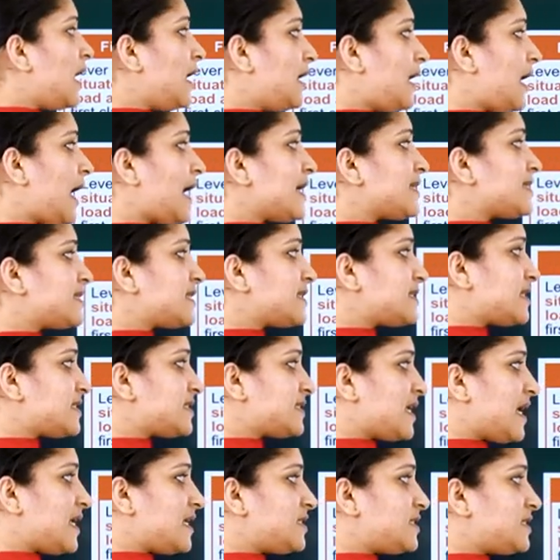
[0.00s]
lies at the
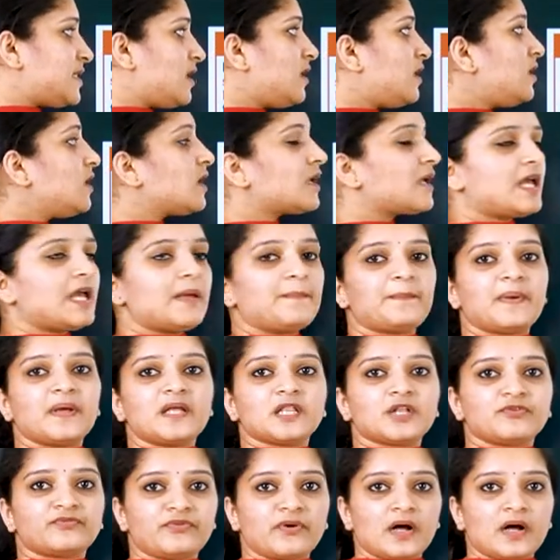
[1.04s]
center, keeping the